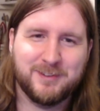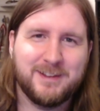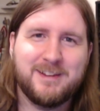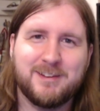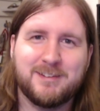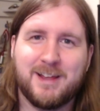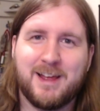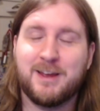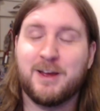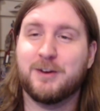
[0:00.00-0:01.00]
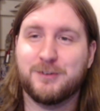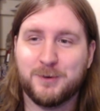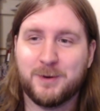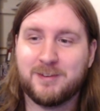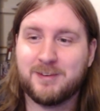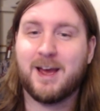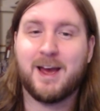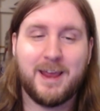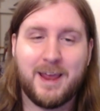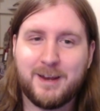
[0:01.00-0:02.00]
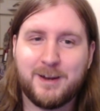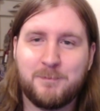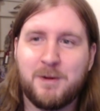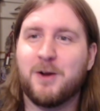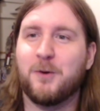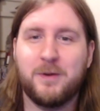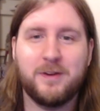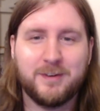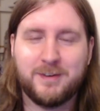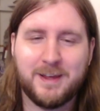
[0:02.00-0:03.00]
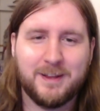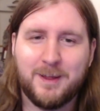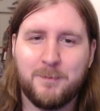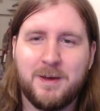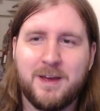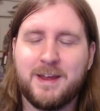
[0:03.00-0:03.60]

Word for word: Leez is like Shura's, I hate him, we should kill him.